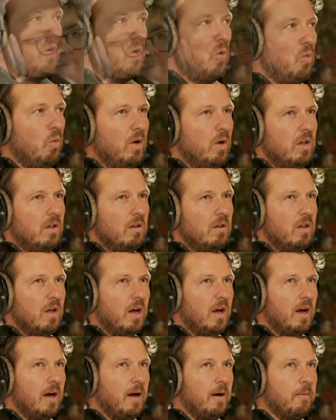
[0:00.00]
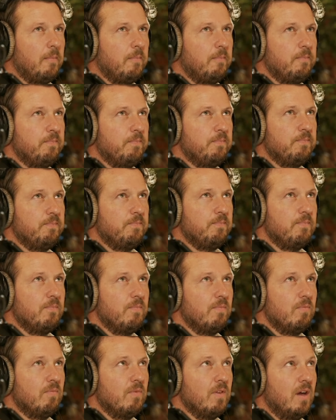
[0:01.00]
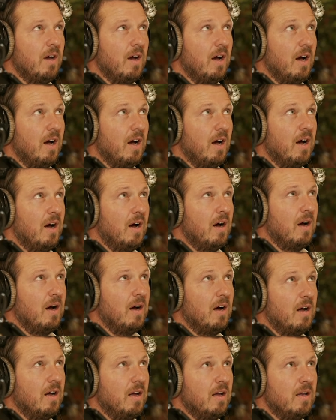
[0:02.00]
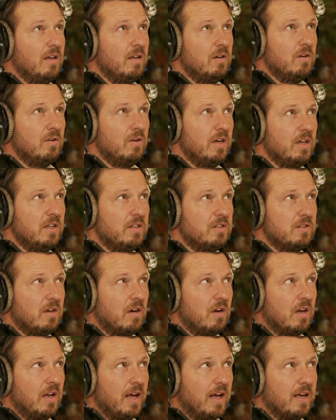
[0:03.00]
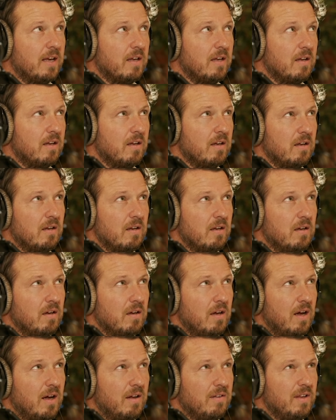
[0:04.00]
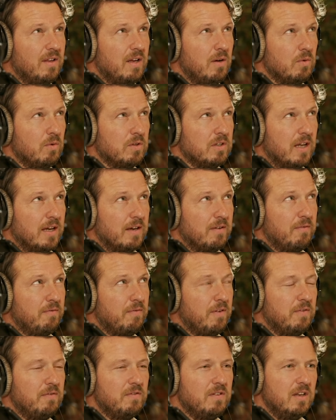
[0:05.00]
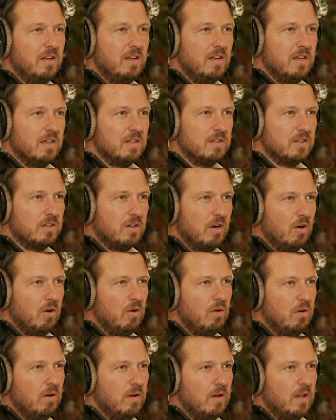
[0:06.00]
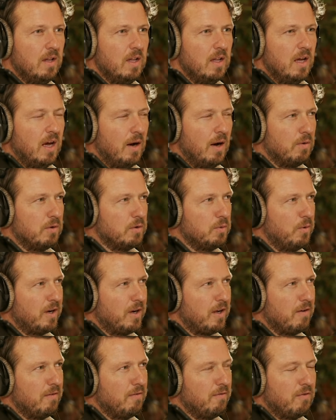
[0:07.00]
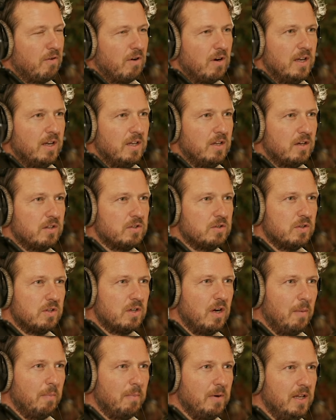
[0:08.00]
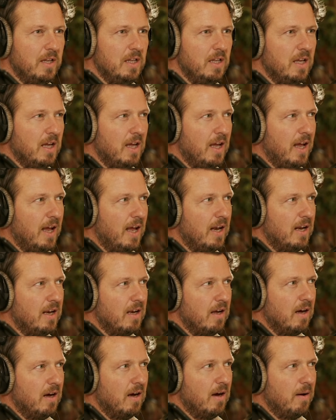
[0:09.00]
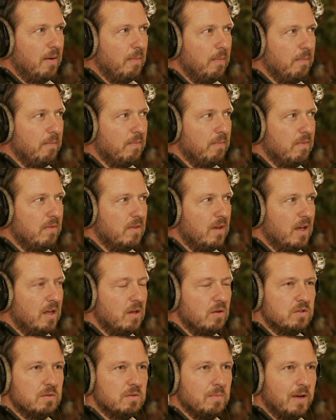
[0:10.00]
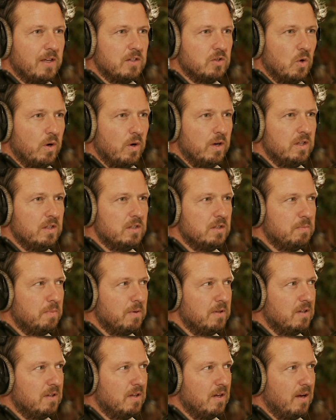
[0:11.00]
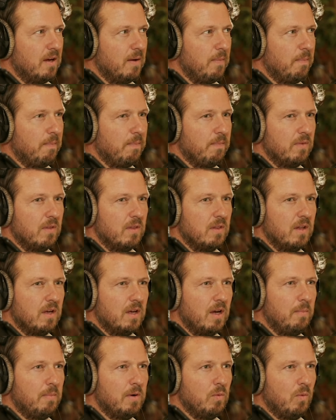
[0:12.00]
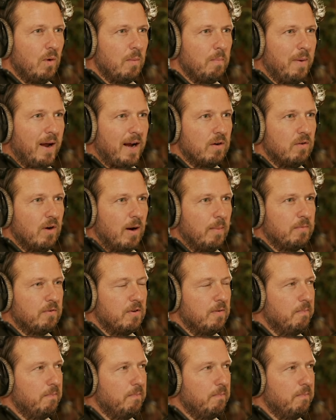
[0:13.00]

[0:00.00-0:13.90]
Well, um, you know, it started like, I think it was like 15 years ago. I was working for an industrial company and um, they used to make toys, but um, the company went bankrupt.